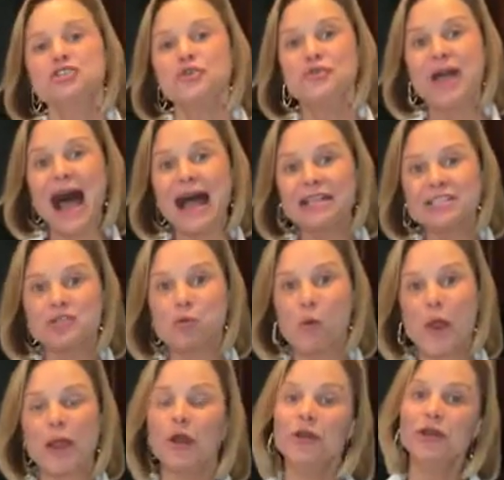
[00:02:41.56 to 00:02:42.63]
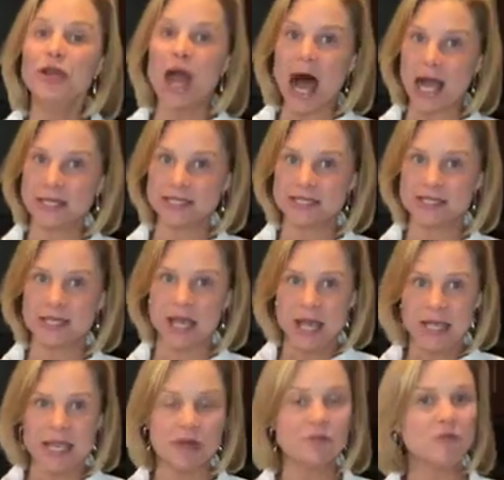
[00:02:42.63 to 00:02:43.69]
So that's where nuts
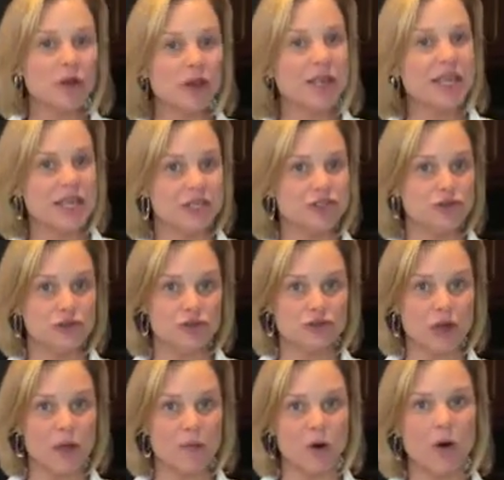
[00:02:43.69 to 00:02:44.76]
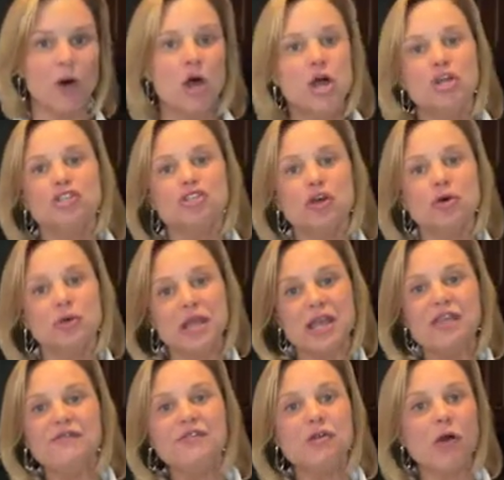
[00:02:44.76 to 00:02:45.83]
can really get you in trouble. So
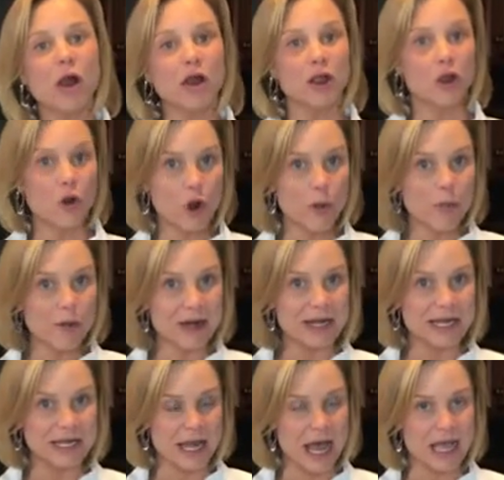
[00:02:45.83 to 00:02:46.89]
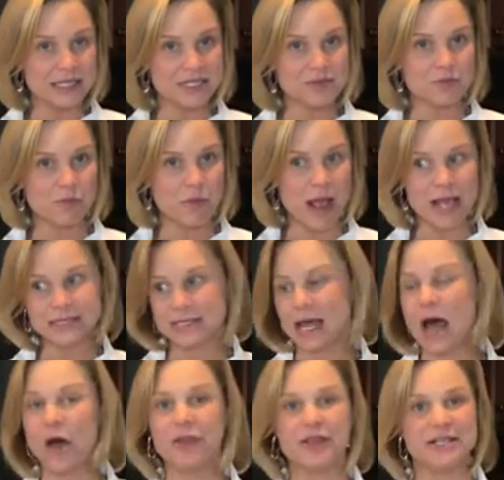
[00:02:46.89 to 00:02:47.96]
if you are incorporating nuts as a
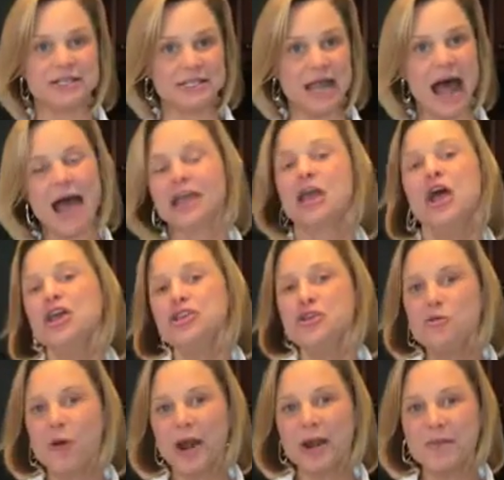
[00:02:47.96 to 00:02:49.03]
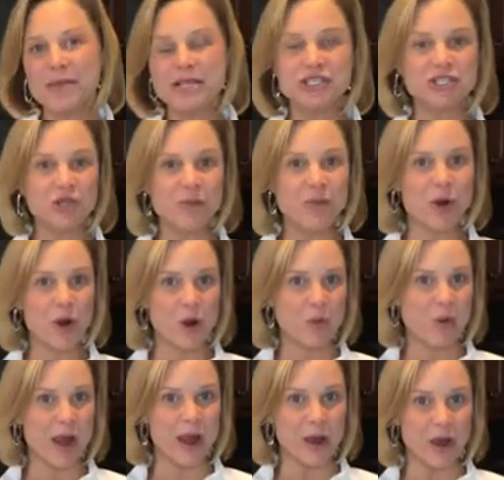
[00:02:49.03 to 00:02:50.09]
healthy snack, you want to be super
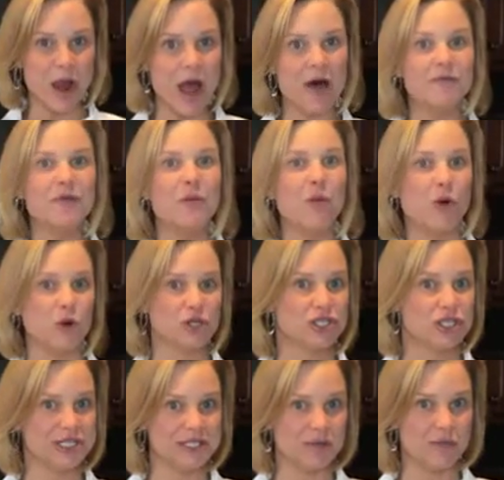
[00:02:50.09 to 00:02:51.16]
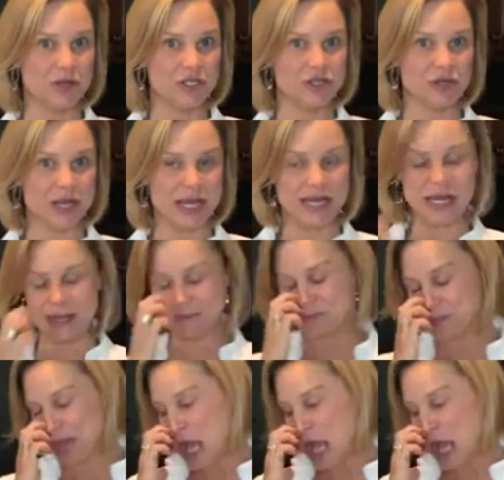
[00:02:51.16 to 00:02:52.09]
aware of the portions in which you're eating.